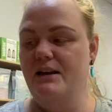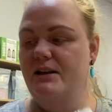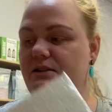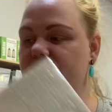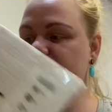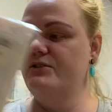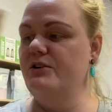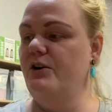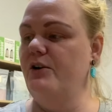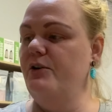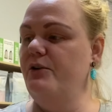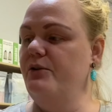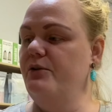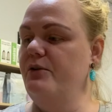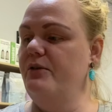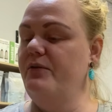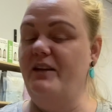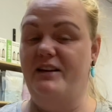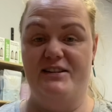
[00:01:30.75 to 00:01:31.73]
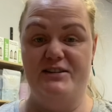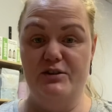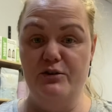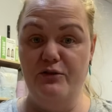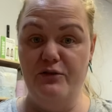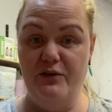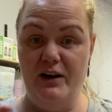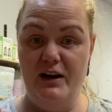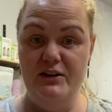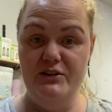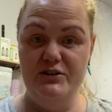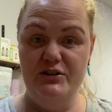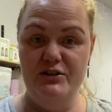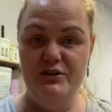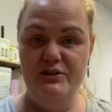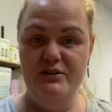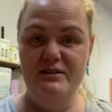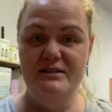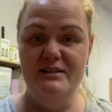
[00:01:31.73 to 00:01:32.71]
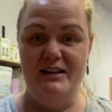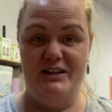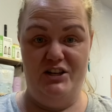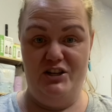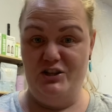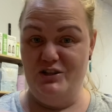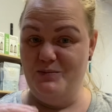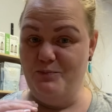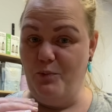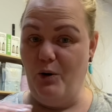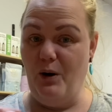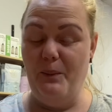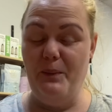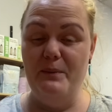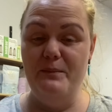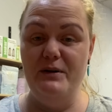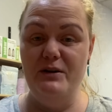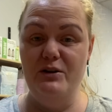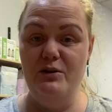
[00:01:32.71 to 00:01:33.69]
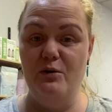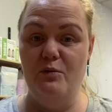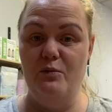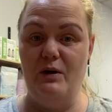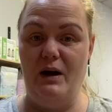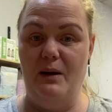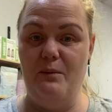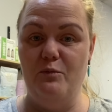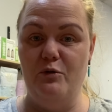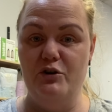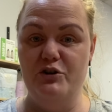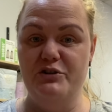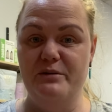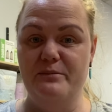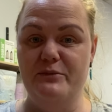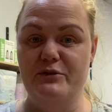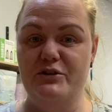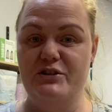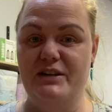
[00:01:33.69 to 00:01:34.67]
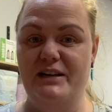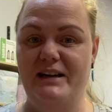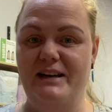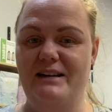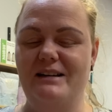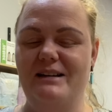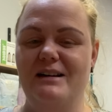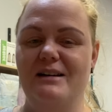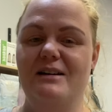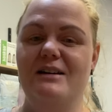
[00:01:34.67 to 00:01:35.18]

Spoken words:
So they're still fine to use, like you just pop them in your washing machine.